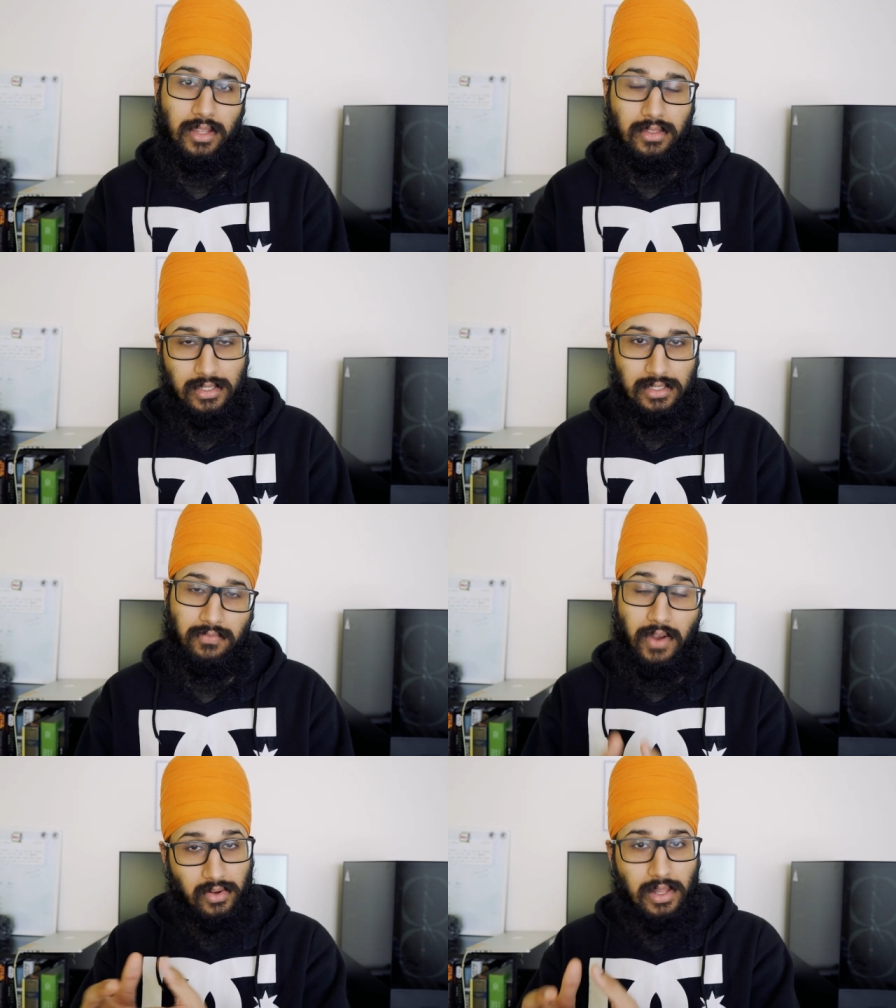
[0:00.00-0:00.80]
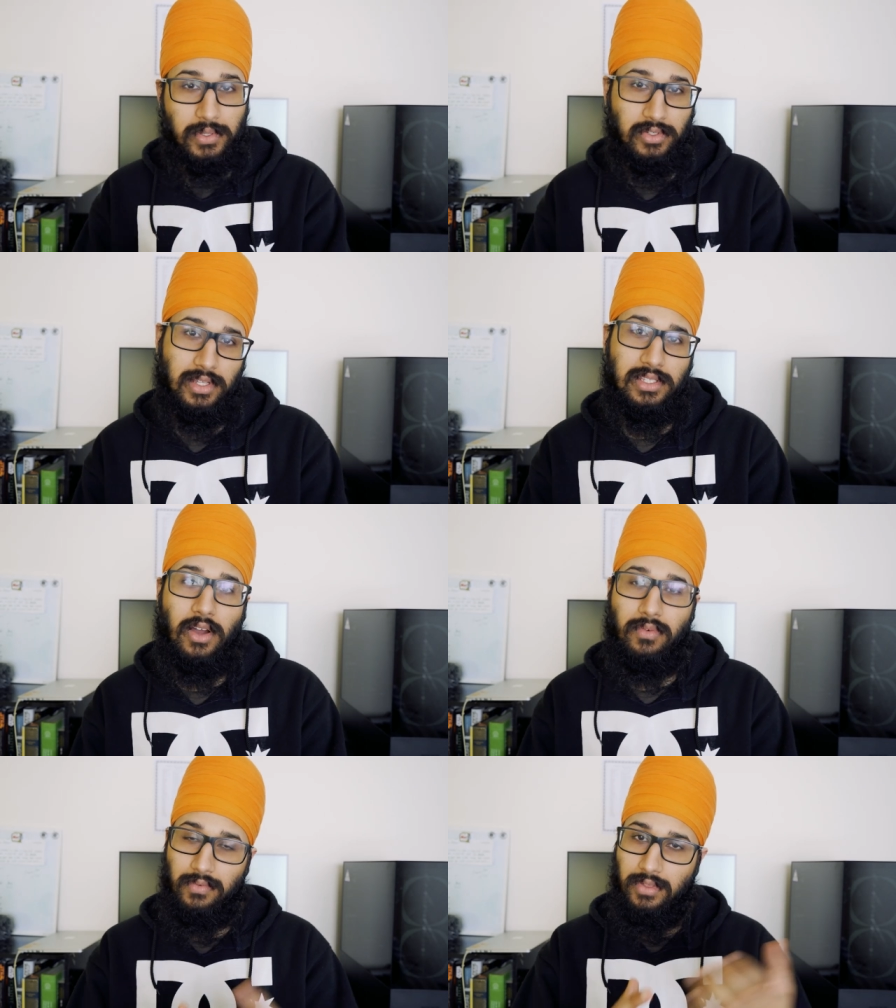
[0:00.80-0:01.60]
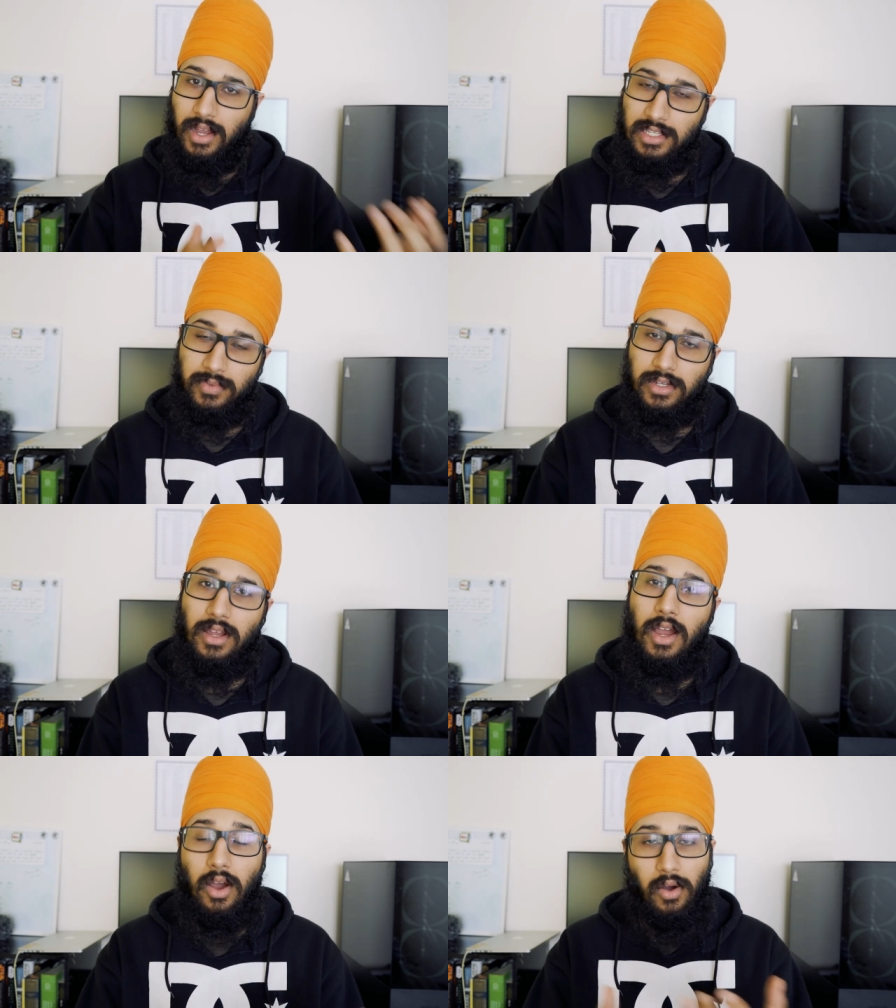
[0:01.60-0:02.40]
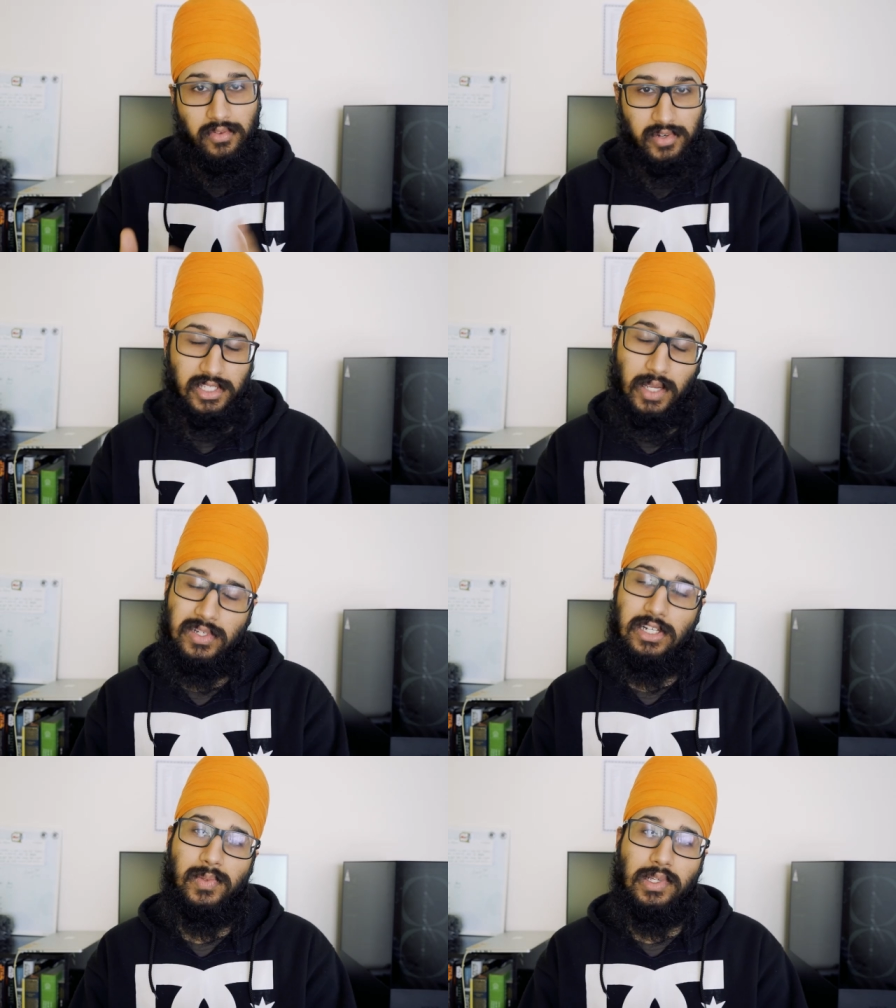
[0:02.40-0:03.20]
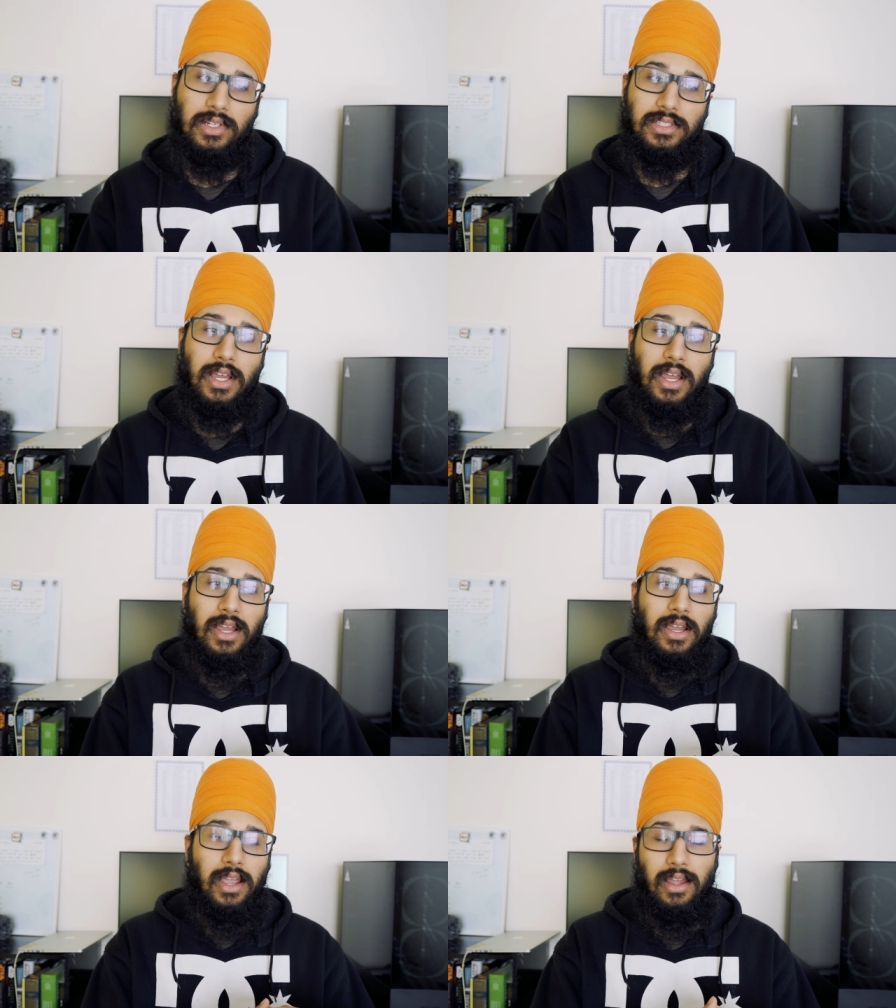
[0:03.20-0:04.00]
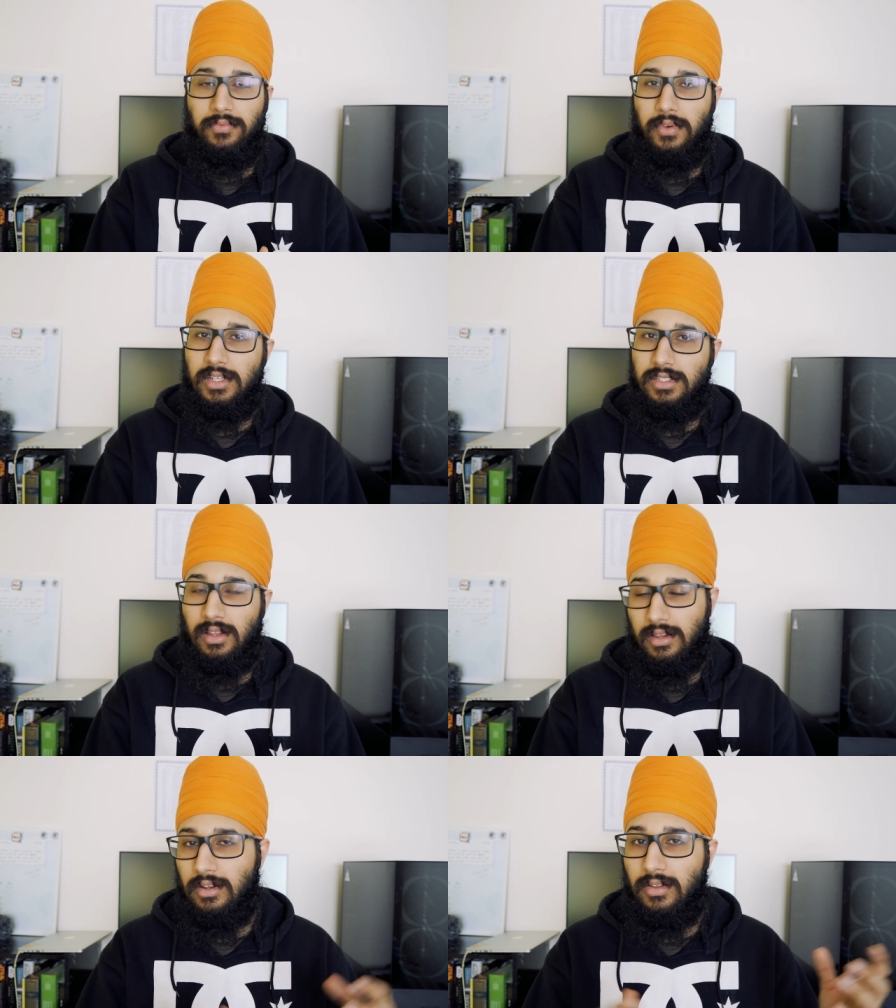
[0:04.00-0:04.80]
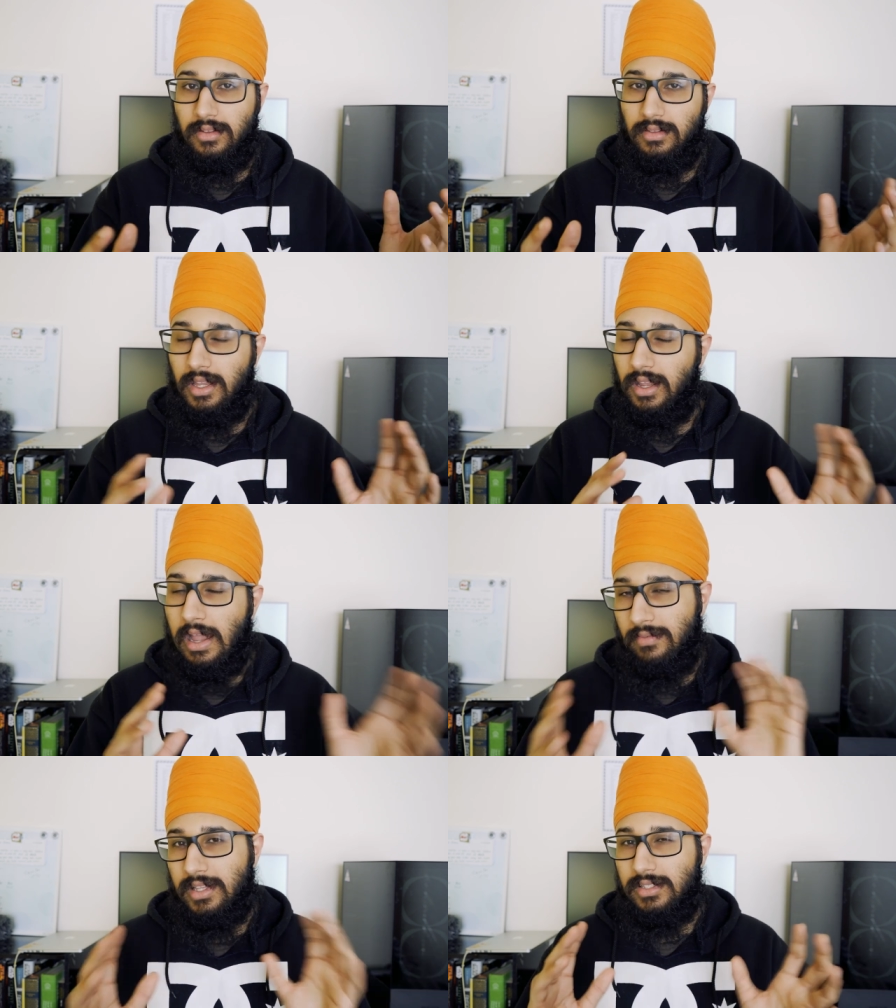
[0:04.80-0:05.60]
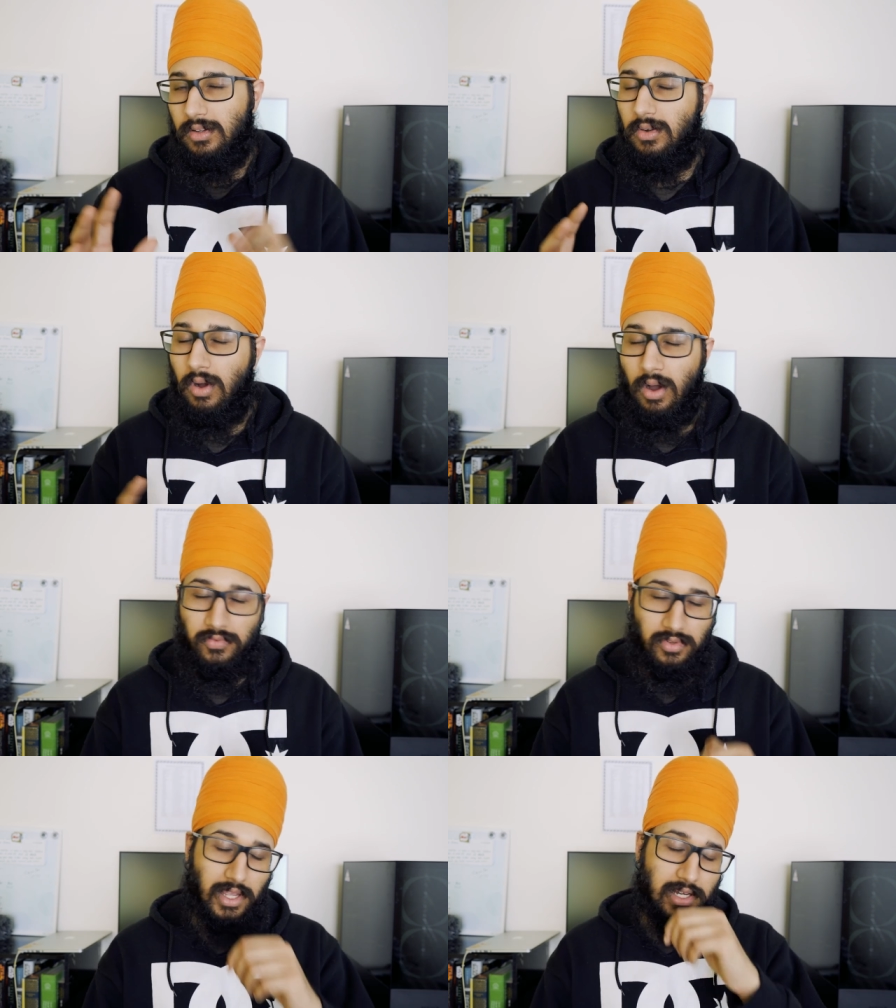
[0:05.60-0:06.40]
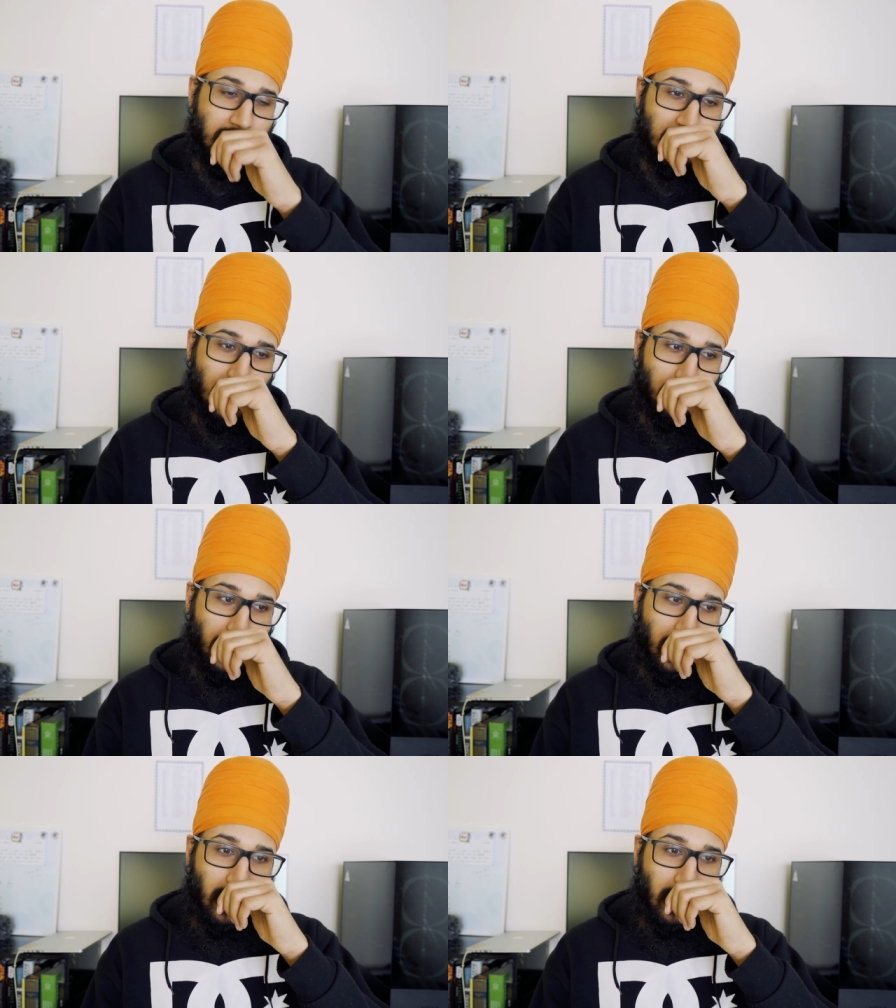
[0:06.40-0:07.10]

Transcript: in this final episode itself with the husband of the receptionist, because at first, like, you know, they're having this little off relationship,